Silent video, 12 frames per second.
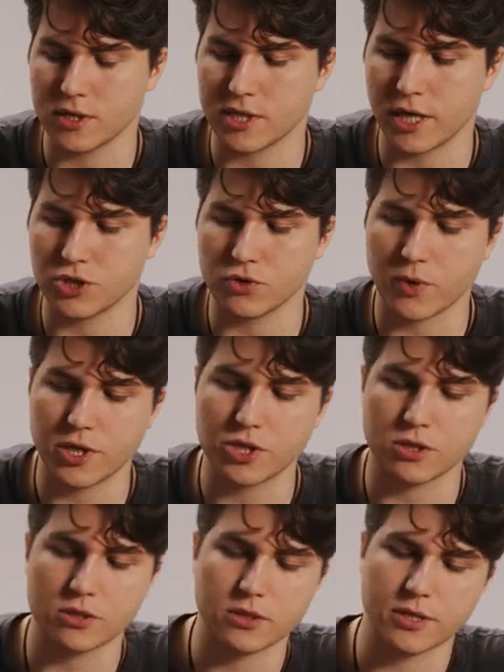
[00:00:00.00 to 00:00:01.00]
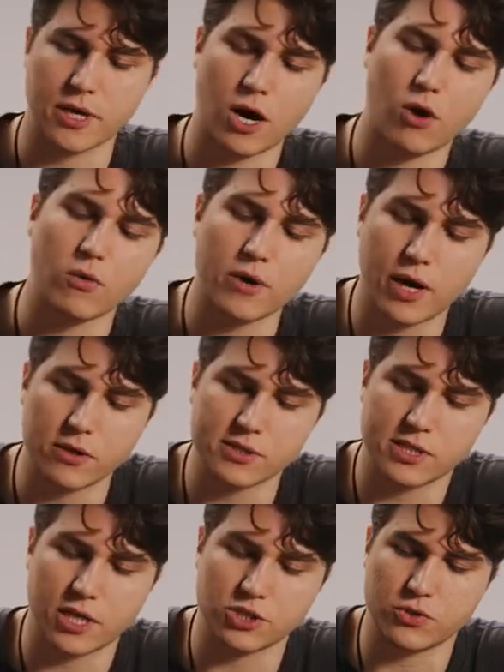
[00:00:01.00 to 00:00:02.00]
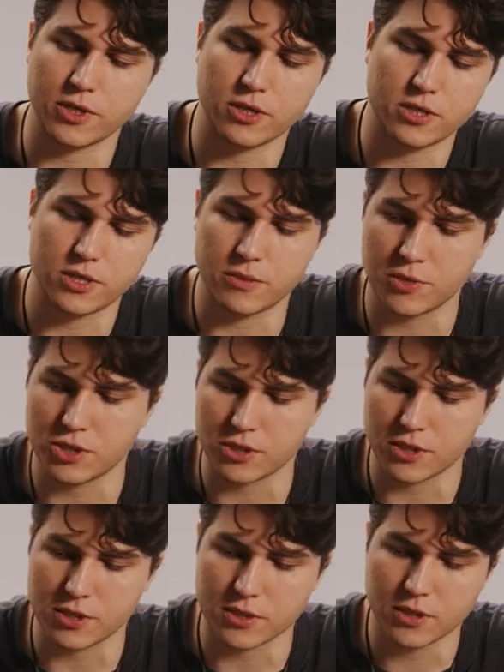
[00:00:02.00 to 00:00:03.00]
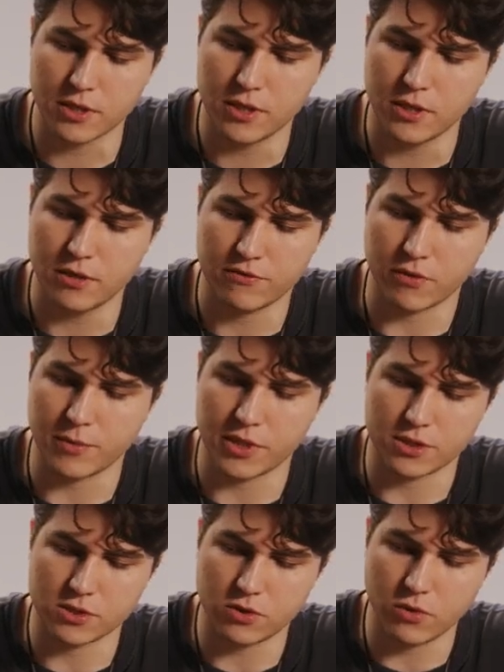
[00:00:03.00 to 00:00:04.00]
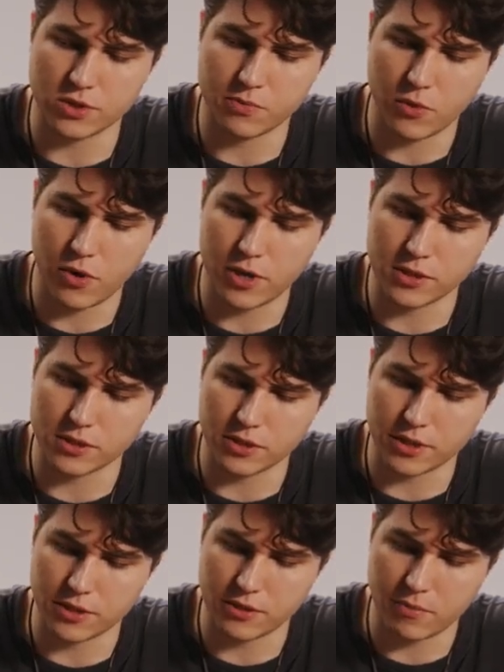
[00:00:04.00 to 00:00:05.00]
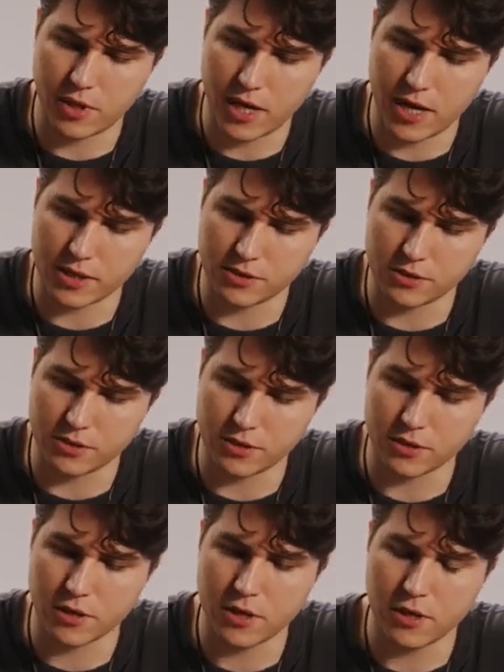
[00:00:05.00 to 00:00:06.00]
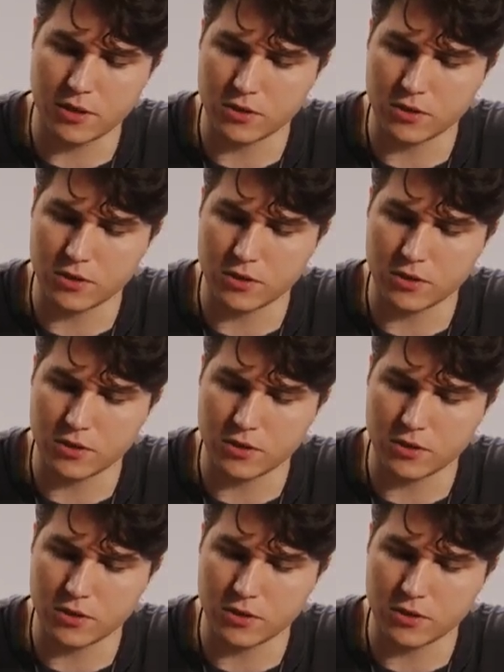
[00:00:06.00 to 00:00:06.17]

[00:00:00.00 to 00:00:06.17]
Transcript: the saturation, and how saturated an image is, from like its lowest points, like the blacks here,